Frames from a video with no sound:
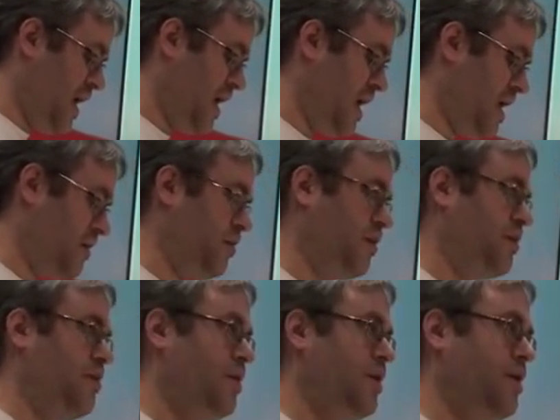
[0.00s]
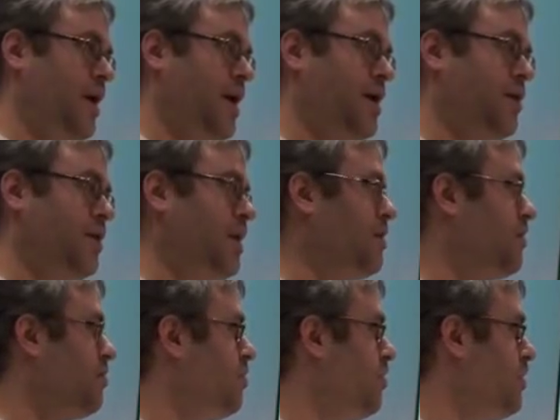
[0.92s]
And he had
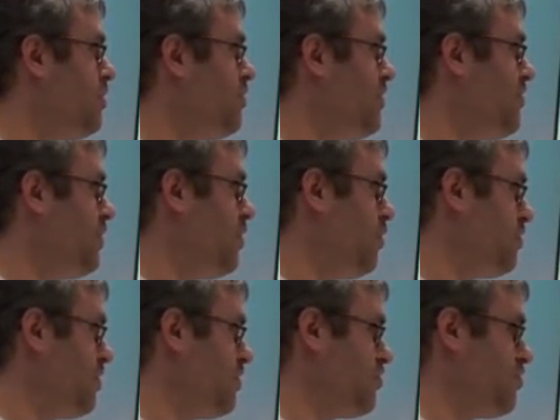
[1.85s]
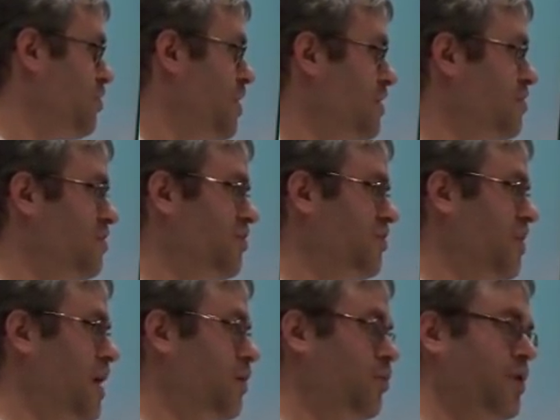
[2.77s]
a little difficulty trying to
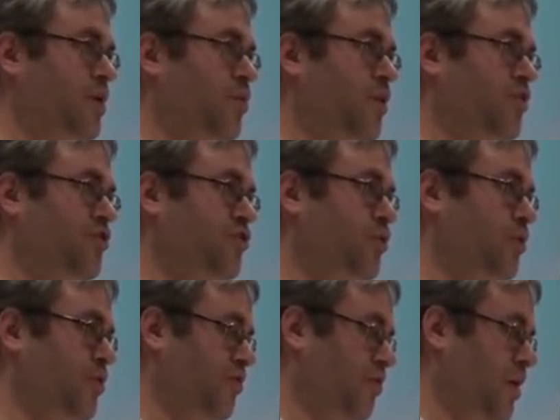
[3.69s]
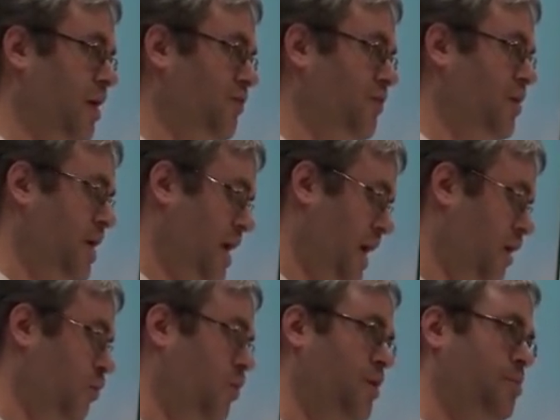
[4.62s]
decide what he wanted to do with his life.
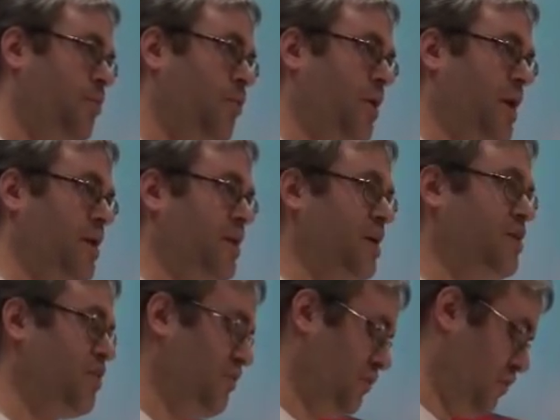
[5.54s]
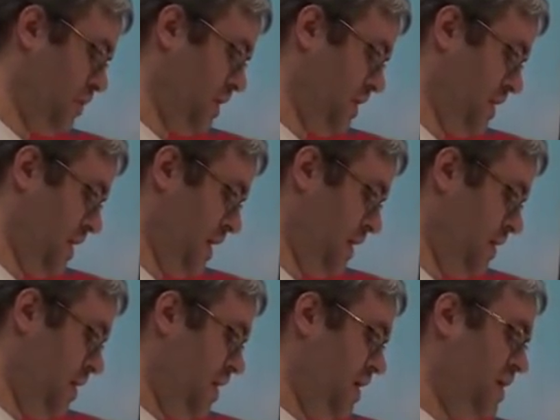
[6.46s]
And at one point in
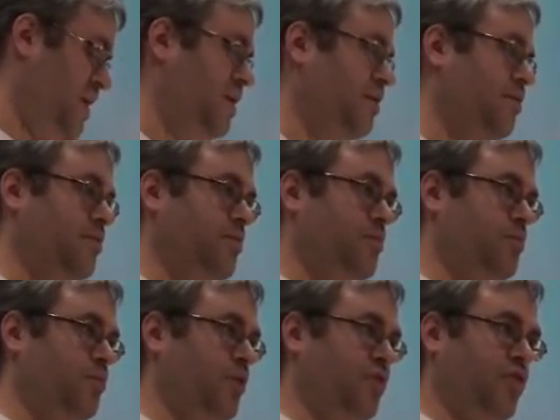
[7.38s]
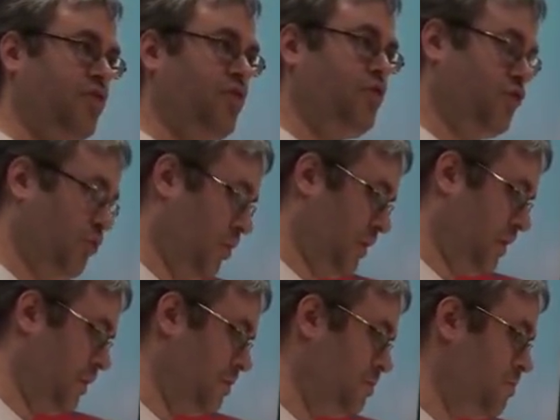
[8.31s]
1949, he was a social
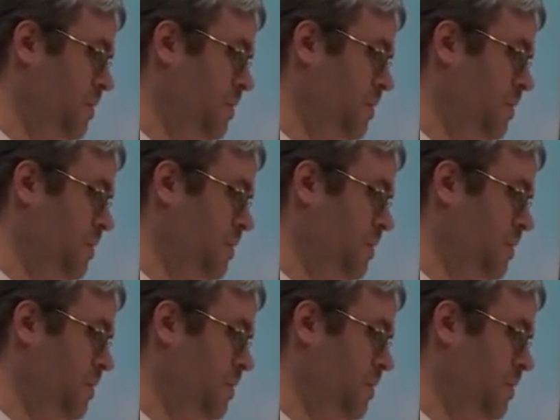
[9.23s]
worker